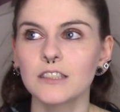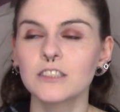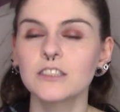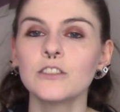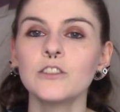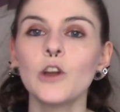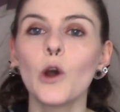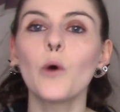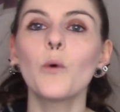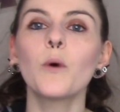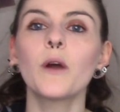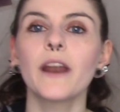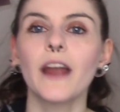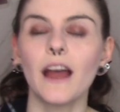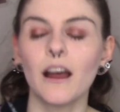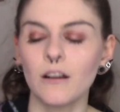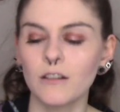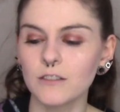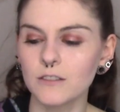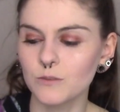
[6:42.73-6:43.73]
no one
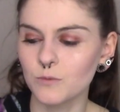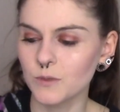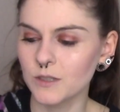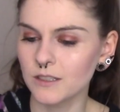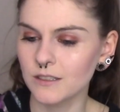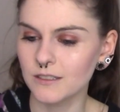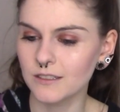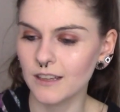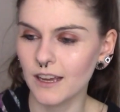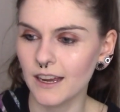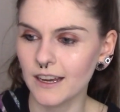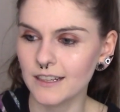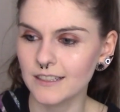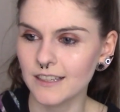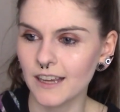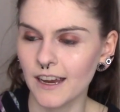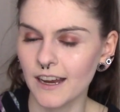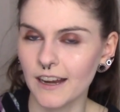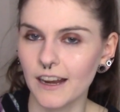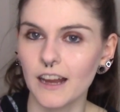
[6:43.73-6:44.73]
else was, like,
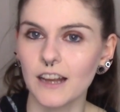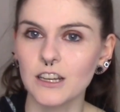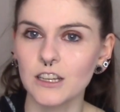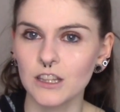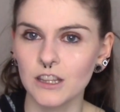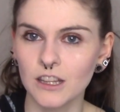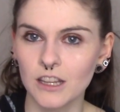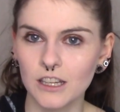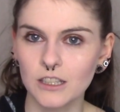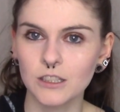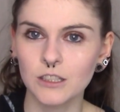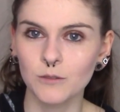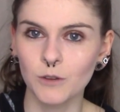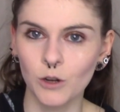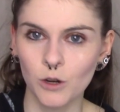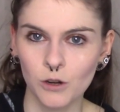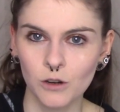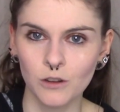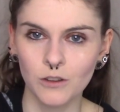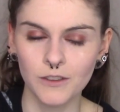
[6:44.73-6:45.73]
saying, this
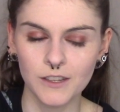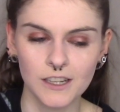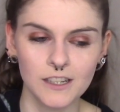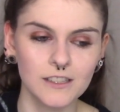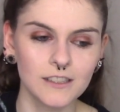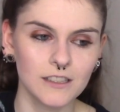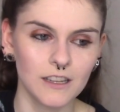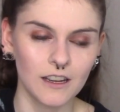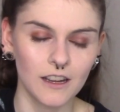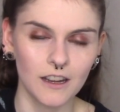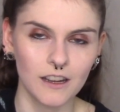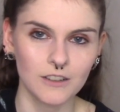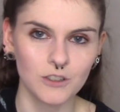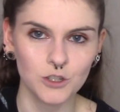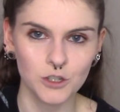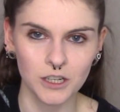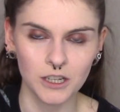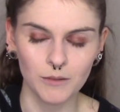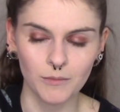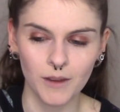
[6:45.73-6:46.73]
girl needs
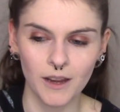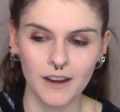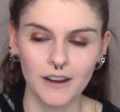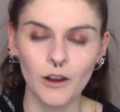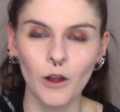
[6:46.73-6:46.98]
treatment.